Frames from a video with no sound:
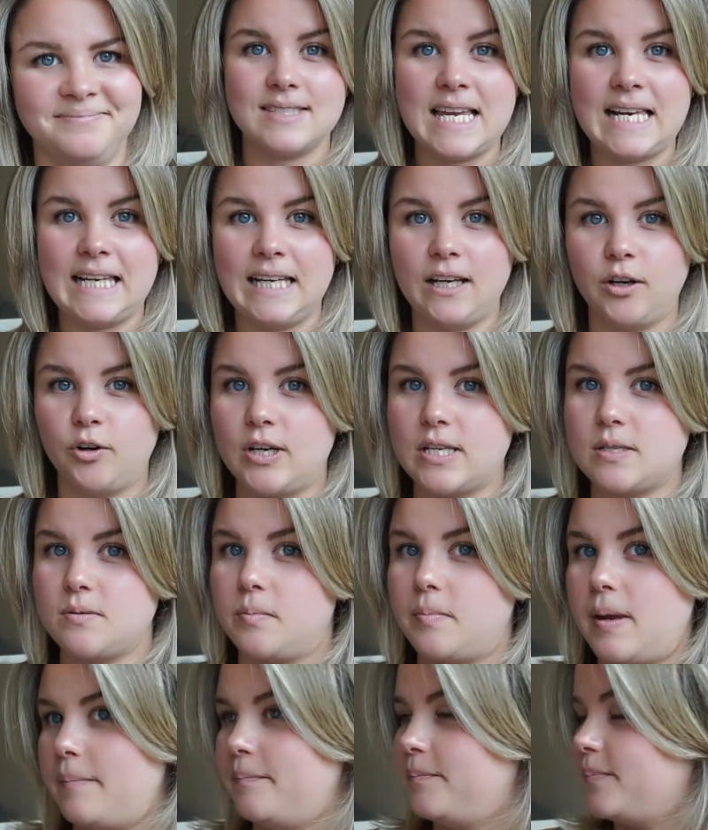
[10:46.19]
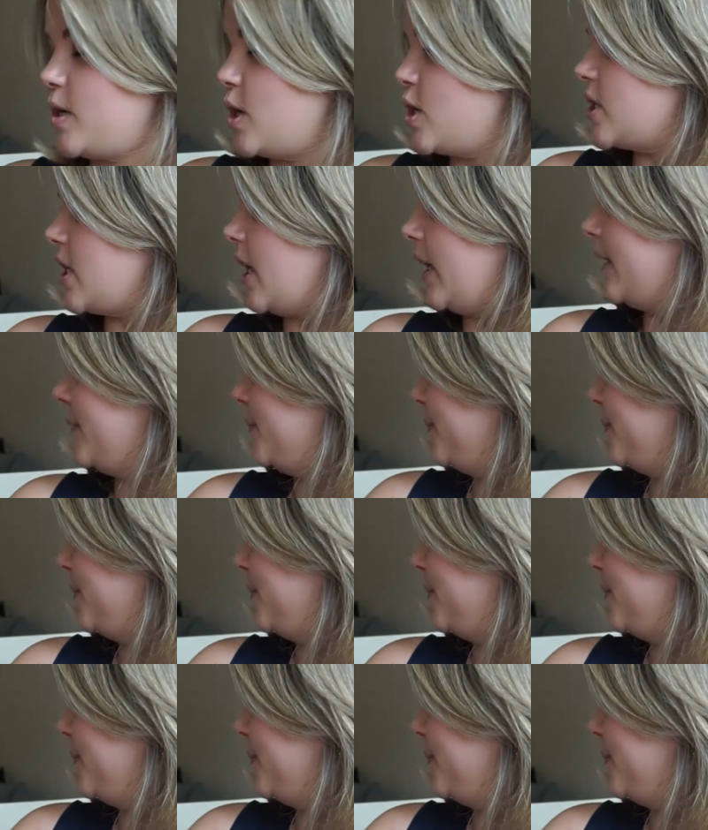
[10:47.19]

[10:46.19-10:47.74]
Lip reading: Tilly agrees with me. Don't you, done?